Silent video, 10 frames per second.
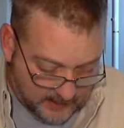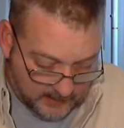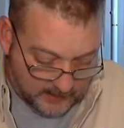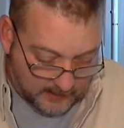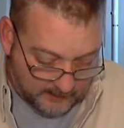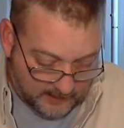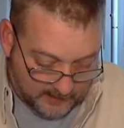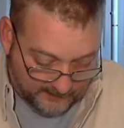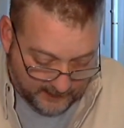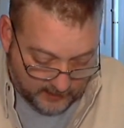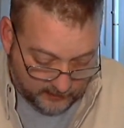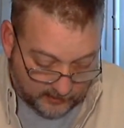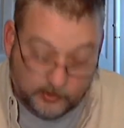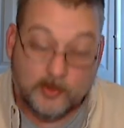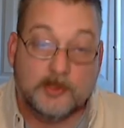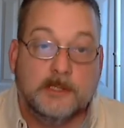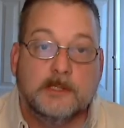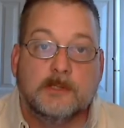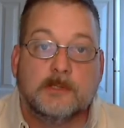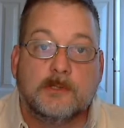in following the Lord
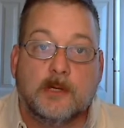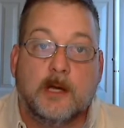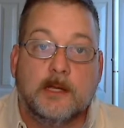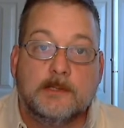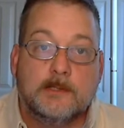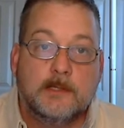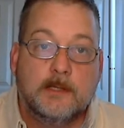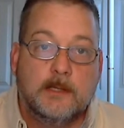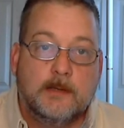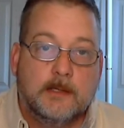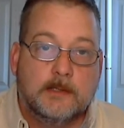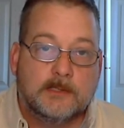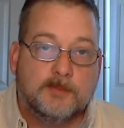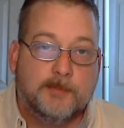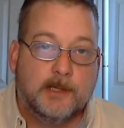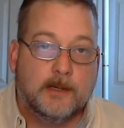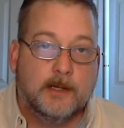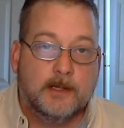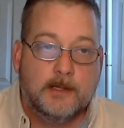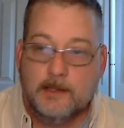Jesus Christ in spirit.